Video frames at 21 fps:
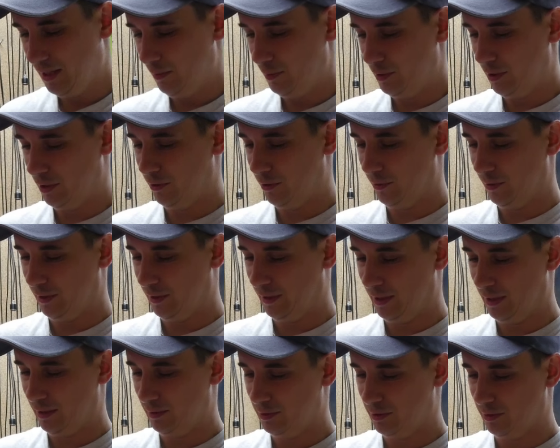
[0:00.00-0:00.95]
We don't do it like
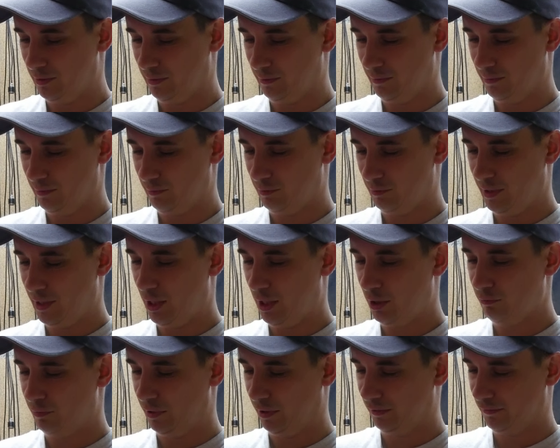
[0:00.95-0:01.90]
that. We do
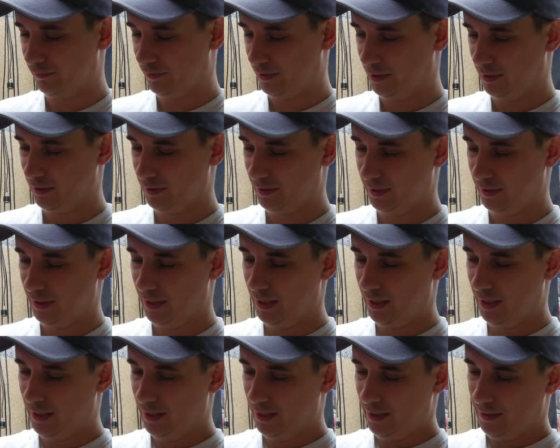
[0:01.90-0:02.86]
O-ring first,
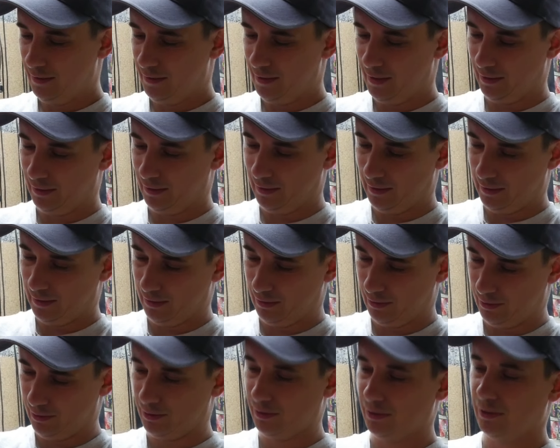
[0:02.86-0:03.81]
then glare
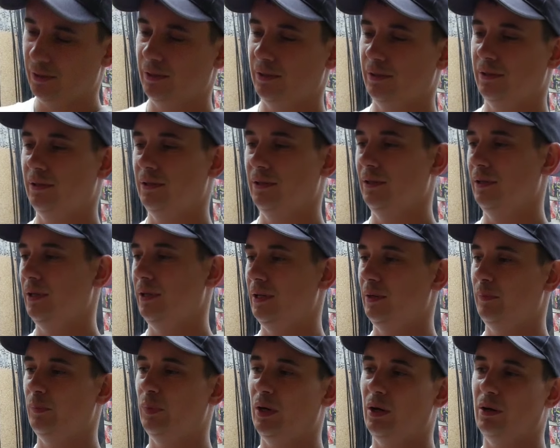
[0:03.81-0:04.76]
guard,
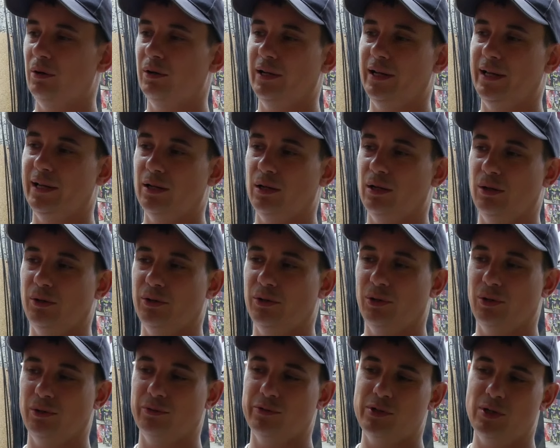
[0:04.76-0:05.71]
and put our glare guard
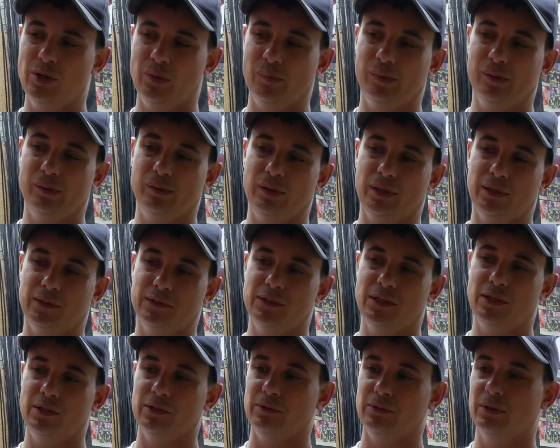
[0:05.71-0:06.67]
on top, like
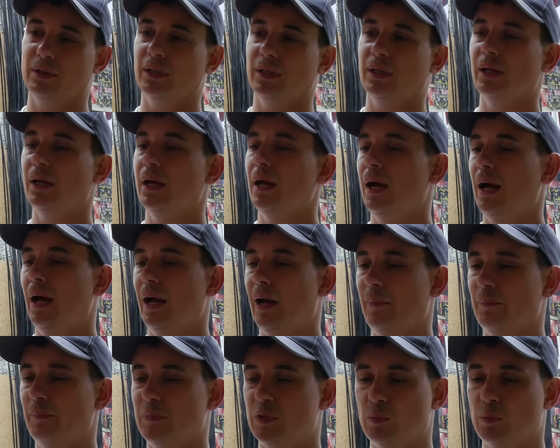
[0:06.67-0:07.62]
so.
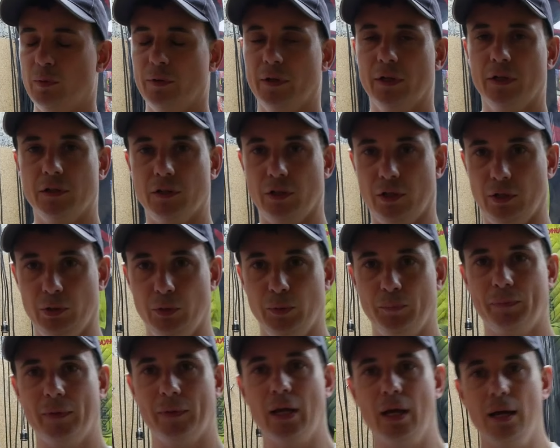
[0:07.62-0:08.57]
Um, so what we're going to do
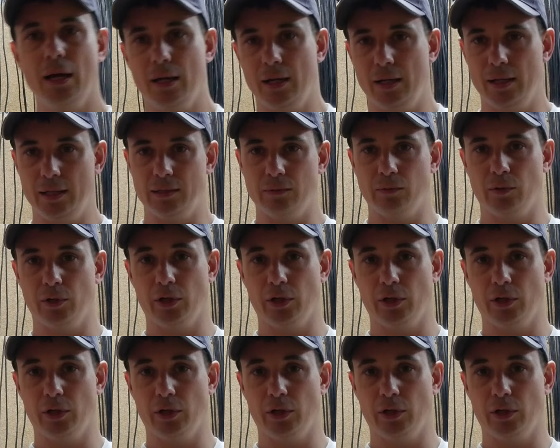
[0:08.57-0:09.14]
is we're